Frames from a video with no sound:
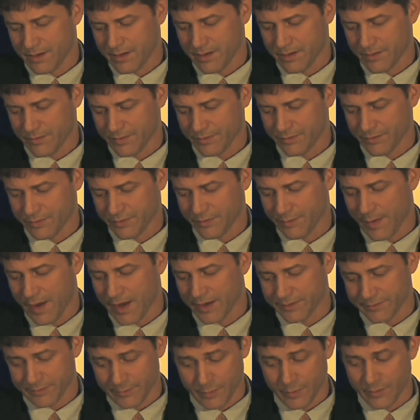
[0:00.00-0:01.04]
was
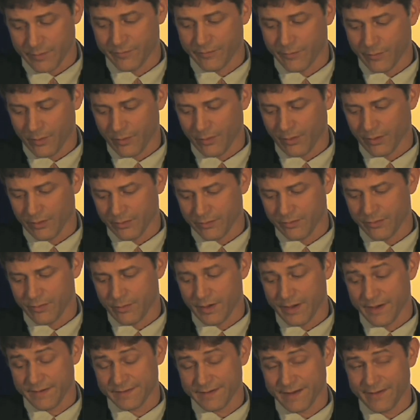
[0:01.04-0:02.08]
responsible for
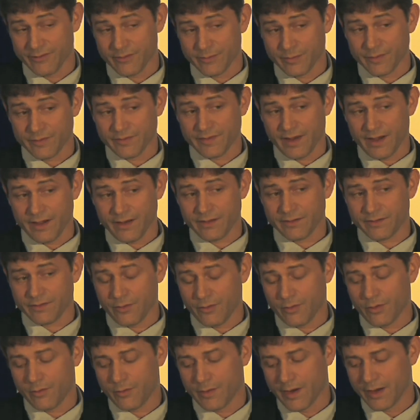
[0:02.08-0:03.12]
27% of the
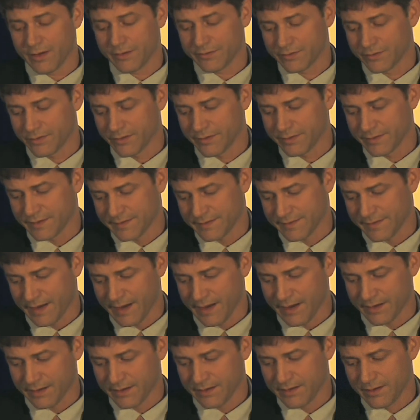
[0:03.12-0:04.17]
total wells drilled in the
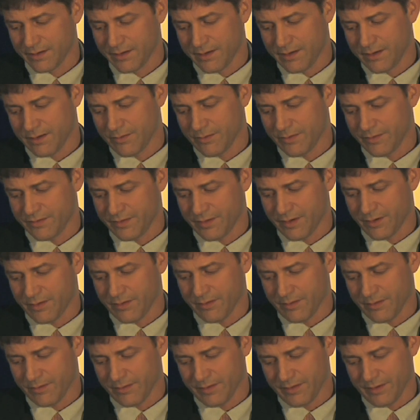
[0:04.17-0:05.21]
state, which
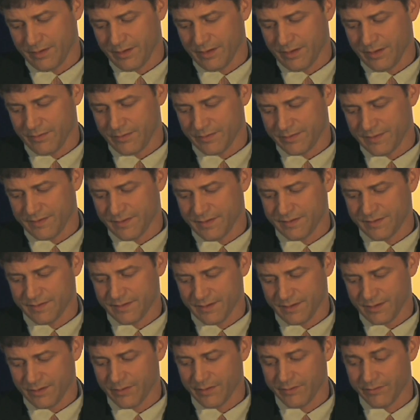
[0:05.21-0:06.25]
is
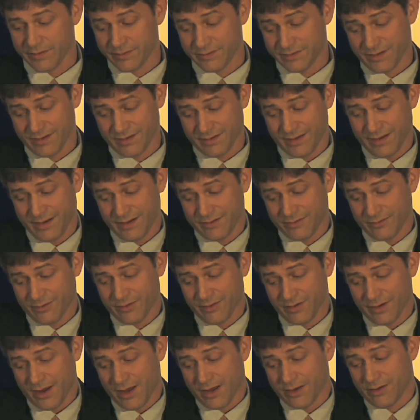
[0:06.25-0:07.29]
equivalent to, they
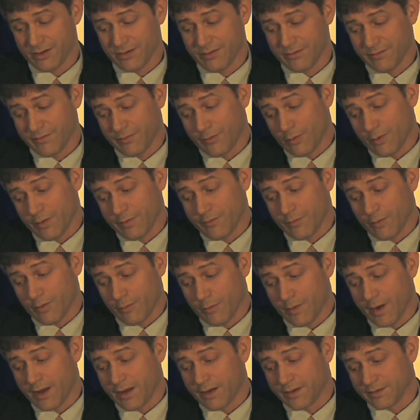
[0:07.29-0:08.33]
drilled 144
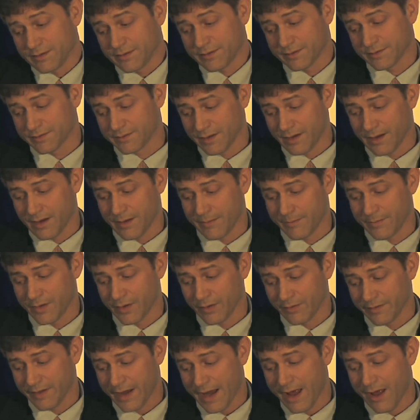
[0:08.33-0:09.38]
wells.
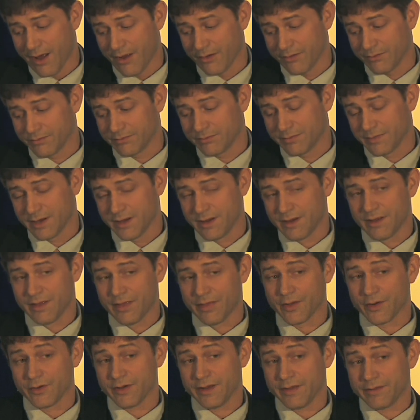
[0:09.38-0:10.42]
They're down
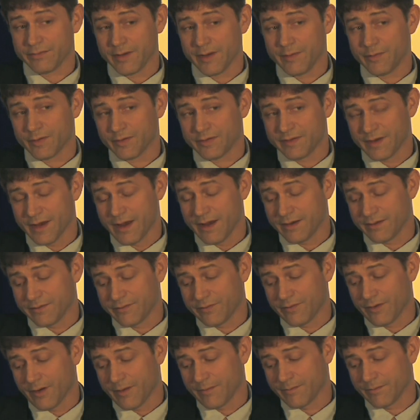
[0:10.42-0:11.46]
33%
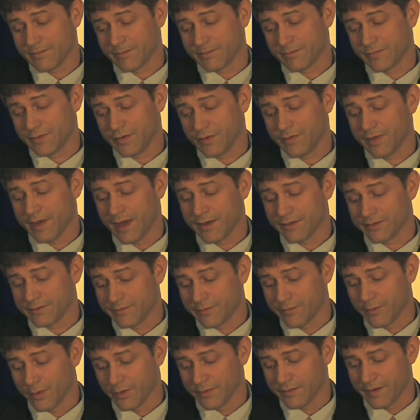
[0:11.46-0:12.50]
from
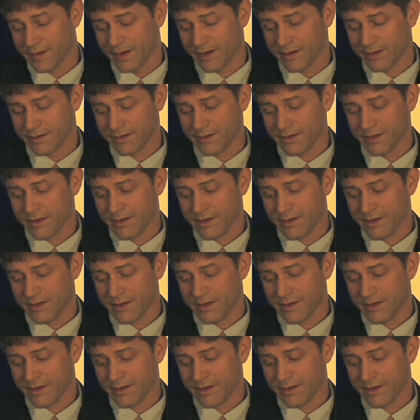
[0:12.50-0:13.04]
2014,